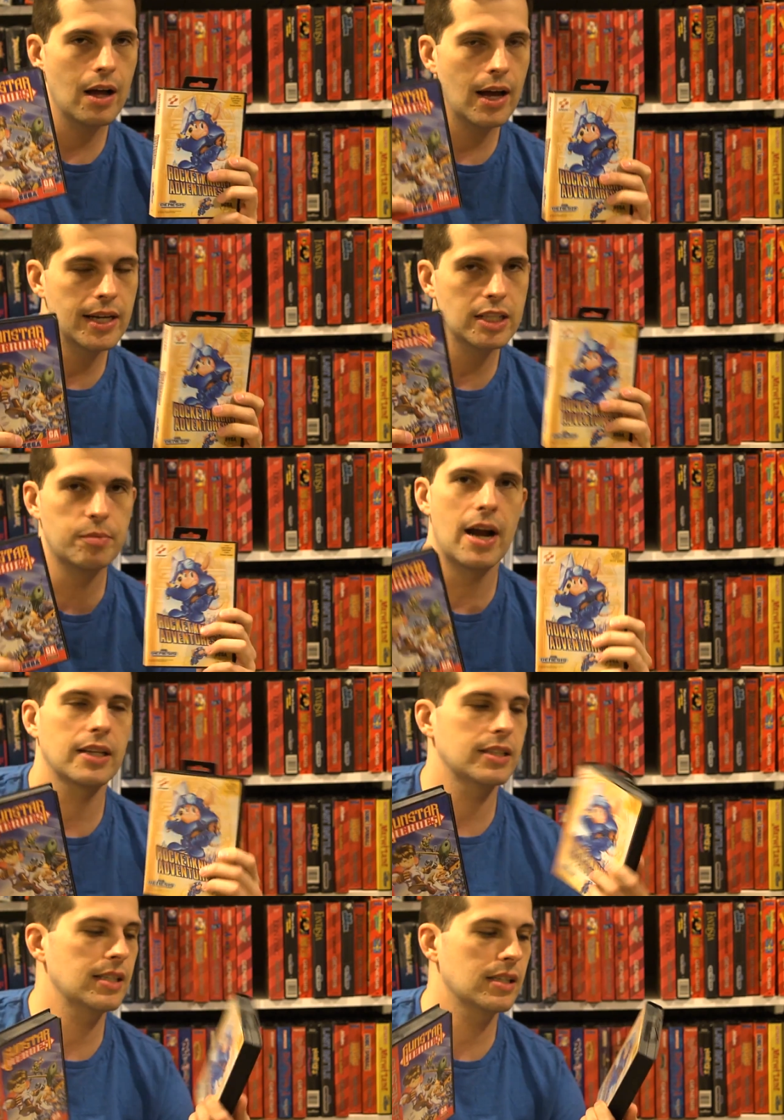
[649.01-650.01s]
I need to
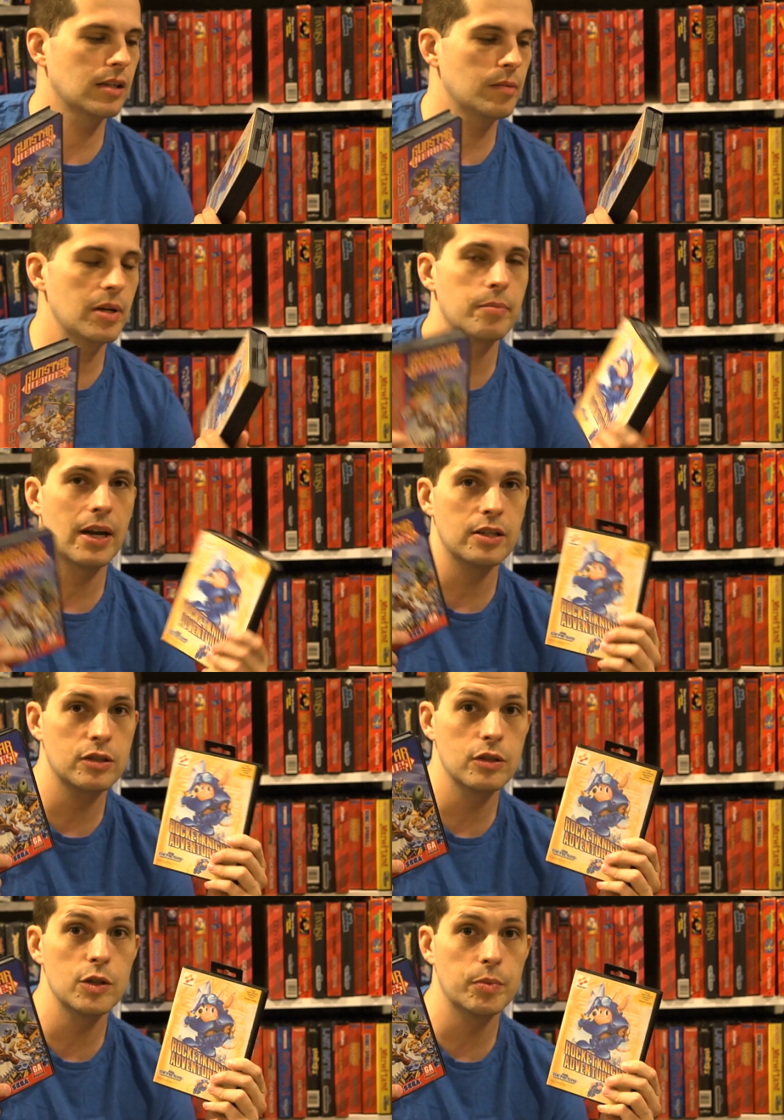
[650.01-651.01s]
practice these a little bit, but I
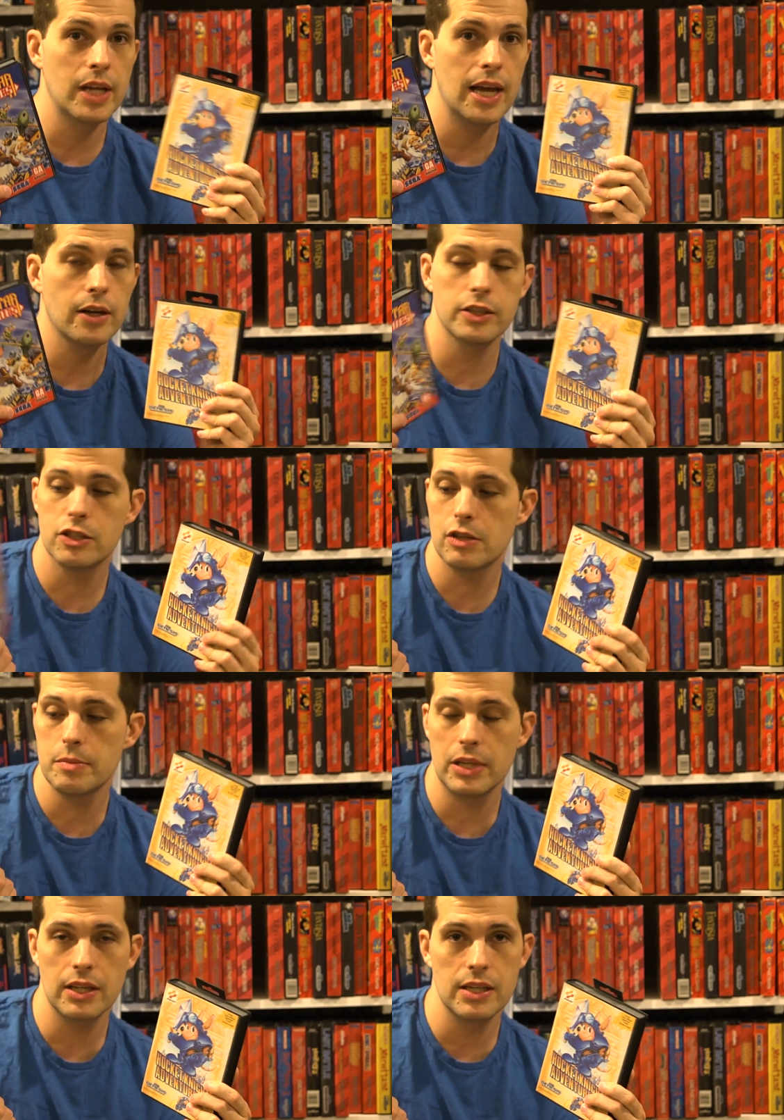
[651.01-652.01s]
do plan on
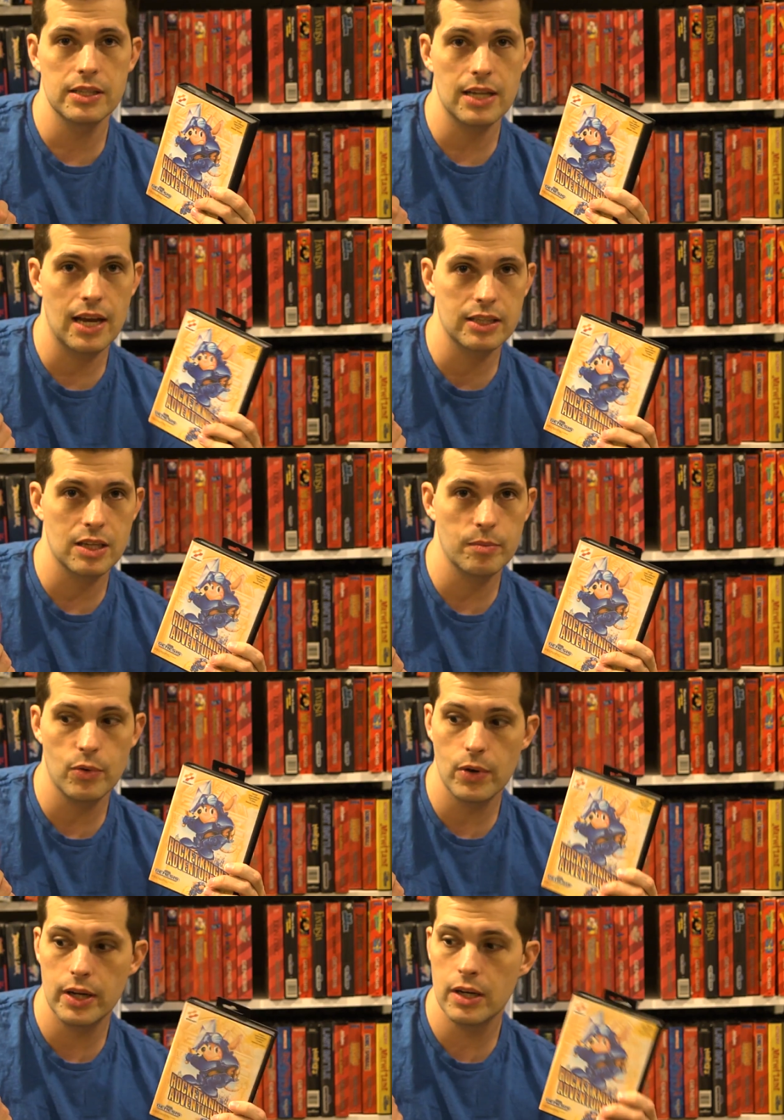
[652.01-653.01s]
streaming these at some
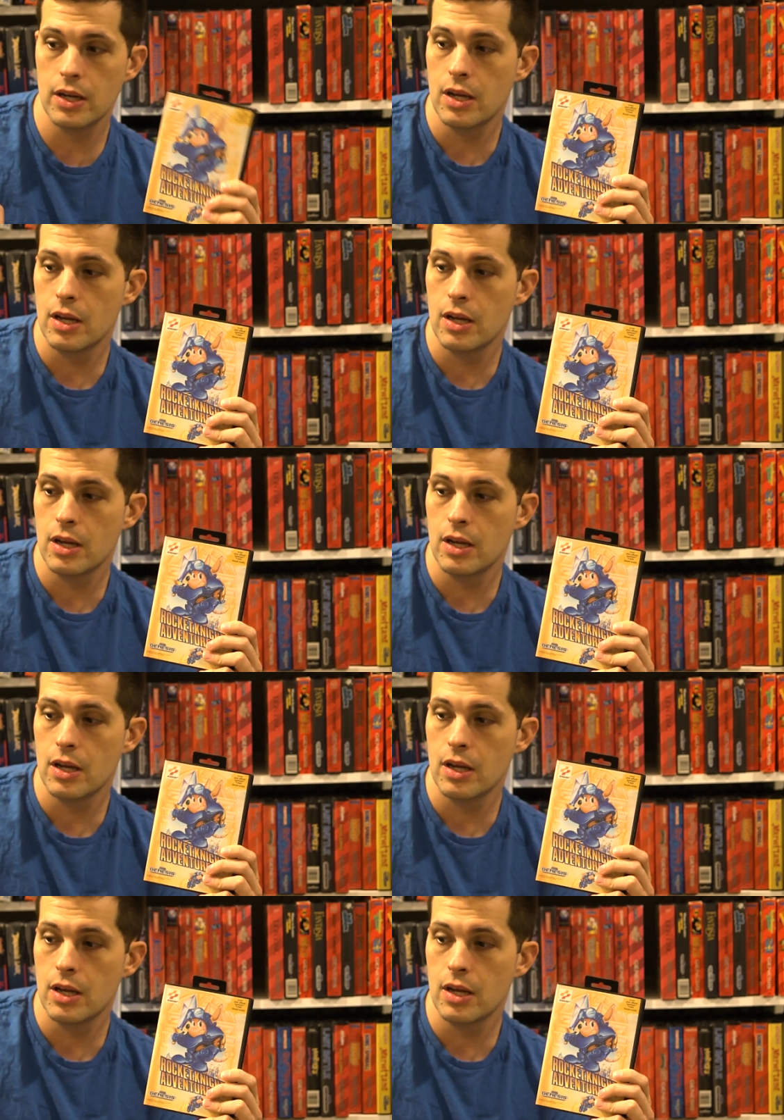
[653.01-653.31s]
point.